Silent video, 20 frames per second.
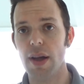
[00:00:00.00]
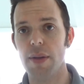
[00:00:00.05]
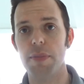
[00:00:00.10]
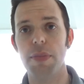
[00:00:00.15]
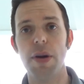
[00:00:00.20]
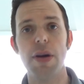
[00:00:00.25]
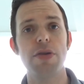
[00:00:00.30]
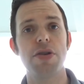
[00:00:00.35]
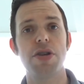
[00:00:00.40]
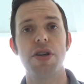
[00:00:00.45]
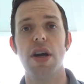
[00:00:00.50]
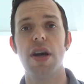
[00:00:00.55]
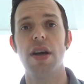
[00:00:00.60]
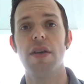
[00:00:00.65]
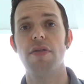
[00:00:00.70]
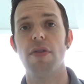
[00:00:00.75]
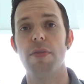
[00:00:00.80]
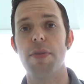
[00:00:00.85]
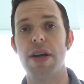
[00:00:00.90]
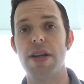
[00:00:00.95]

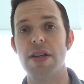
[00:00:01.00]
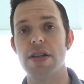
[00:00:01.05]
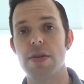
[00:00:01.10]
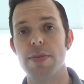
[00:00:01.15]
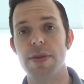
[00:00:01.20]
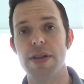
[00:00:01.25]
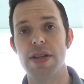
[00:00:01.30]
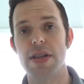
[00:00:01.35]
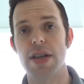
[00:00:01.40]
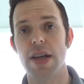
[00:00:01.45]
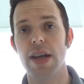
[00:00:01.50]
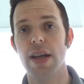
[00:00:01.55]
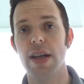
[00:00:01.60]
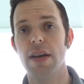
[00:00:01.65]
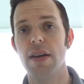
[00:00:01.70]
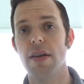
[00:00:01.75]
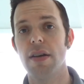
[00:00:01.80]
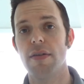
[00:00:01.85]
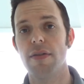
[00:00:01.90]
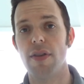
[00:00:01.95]
Post-shave remains to be seen,
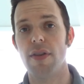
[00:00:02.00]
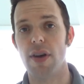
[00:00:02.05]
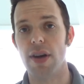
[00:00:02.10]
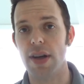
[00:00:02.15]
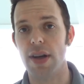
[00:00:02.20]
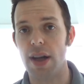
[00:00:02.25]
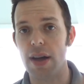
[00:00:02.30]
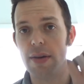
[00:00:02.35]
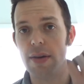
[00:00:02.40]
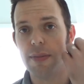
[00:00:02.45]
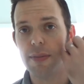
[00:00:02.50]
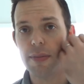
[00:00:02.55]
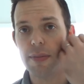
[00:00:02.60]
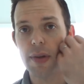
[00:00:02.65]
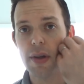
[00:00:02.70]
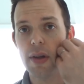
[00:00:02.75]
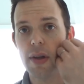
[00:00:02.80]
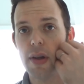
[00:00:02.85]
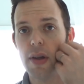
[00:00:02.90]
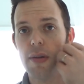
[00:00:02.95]
find out,
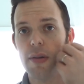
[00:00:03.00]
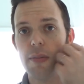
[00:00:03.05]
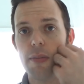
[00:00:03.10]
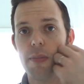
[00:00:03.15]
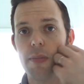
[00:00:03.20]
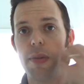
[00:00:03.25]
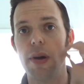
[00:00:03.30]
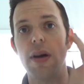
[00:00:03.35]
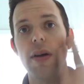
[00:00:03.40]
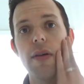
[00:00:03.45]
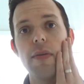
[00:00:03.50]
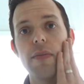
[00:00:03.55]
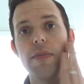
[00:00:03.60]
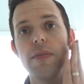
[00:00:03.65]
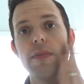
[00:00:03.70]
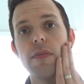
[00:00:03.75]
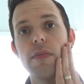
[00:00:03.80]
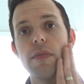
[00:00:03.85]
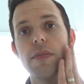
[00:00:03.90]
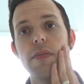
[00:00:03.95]
but
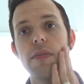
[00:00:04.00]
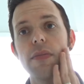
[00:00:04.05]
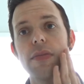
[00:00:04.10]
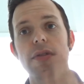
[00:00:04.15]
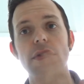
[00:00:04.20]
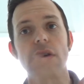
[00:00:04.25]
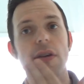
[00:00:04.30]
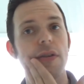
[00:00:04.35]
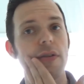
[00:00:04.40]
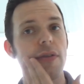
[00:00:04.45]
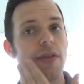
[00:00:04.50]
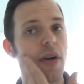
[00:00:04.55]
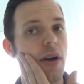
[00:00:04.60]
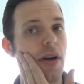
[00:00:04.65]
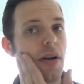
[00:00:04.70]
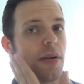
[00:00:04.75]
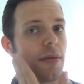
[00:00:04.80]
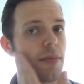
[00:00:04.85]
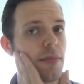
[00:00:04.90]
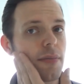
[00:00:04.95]
so
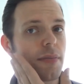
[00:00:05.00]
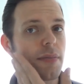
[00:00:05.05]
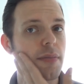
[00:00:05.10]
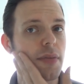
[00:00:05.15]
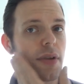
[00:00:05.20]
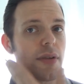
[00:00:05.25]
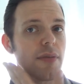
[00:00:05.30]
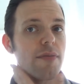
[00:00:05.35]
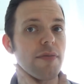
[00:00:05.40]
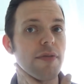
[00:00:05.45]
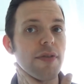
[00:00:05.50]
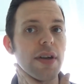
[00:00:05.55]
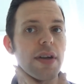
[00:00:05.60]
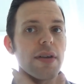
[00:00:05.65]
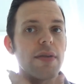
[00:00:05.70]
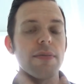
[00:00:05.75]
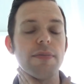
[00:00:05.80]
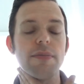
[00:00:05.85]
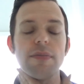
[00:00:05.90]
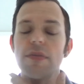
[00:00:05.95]
far doesn't
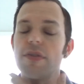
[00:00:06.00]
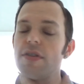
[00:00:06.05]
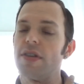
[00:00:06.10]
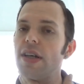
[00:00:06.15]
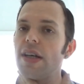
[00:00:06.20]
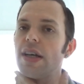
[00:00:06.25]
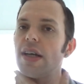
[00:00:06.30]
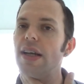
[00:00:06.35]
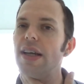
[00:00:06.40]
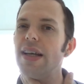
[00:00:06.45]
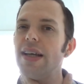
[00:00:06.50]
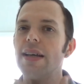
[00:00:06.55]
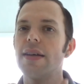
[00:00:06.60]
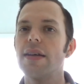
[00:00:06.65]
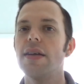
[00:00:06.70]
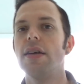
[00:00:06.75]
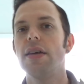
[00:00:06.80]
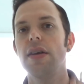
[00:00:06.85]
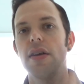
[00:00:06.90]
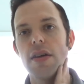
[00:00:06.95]
feel tingly,
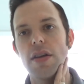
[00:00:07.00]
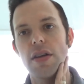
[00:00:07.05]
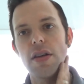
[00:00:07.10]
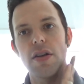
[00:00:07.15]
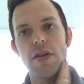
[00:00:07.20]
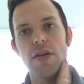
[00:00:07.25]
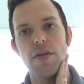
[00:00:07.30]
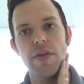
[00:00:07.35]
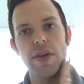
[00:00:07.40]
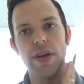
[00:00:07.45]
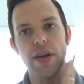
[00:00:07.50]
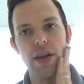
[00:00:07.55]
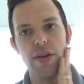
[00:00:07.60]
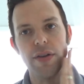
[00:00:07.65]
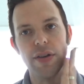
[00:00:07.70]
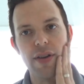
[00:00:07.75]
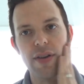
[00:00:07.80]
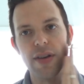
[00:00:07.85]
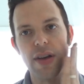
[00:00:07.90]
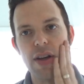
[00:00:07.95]
no real
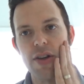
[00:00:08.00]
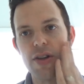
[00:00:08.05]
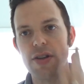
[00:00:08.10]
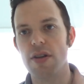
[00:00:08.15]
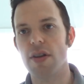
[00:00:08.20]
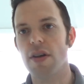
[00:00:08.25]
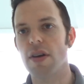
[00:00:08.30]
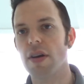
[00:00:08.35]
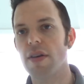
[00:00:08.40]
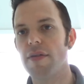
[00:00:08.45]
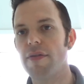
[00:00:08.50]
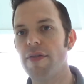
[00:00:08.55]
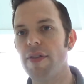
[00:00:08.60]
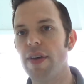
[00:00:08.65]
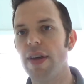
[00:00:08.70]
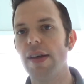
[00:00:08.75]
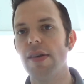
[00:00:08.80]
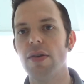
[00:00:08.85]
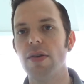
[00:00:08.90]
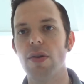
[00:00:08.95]
irritation that I can
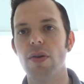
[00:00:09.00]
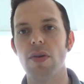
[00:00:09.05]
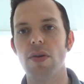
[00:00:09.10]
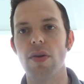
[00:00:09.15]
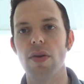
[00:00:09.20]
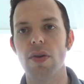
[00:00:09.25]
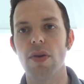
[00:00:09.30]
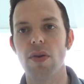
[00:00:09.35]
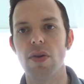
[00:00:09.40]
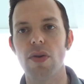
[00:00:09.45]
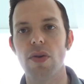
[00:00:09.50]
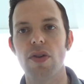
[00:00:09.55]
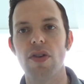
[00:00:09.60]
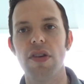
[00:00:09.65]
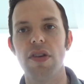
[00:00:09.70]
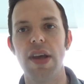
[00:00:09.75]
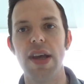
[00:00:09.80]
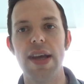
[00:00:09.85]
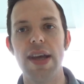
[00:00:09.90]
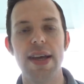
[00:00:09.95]
feel or
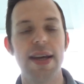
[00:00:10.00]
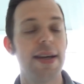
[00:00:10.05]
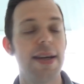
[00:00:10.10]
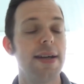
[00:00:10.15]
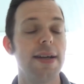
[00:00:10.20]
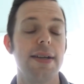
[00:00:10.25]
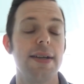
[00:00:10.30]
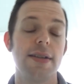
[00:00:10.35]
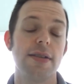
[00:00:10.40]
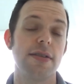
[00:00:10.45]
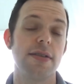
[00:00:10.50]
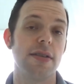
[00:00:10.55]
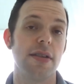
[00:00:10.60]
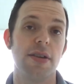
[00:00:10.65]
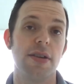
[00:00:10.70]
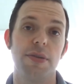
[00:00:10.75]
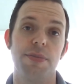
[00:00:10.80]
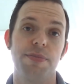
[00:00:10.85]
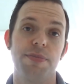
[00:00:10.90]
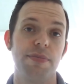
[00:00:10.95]
see,
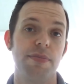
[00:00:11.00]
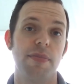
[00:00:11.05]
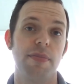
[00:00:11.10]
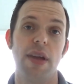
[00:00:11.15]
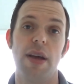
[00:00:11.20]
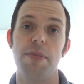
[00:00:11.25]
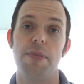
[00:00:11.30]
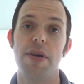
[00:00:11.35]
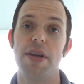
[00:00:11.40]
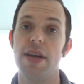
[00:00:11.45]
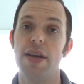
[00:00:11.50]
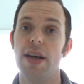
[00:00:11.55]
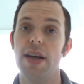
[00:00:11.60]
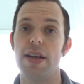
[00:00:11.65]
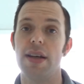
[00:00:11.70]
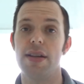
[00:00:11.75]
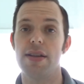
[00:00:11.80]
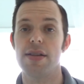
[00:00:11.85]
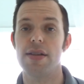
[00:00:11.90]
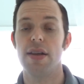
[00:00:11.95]
so happy
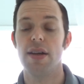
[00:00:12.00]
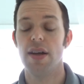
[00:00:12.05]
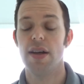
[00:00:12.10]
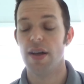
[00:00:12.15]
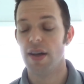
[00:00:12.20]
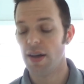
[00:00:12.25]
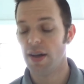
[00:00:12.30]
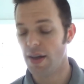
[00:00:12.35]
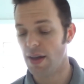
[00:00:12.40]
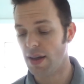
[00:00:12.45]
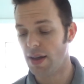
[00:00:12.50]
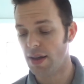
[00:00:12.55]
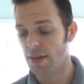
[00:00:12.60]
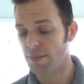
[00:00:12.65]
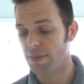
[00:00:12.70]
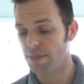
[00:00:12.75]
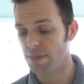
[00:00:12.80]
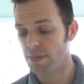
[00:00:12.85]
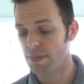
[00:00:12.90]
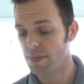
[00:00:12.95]
days.
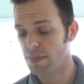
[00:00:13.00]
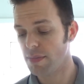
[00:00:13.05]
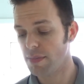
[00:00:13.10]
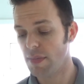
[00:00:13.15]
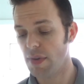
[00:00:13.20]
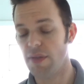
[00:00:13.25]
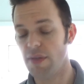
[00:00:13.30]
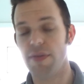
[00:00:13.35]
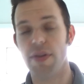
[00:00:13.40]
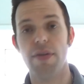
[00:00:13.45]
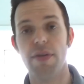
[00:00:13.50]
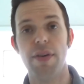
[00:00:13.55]
And for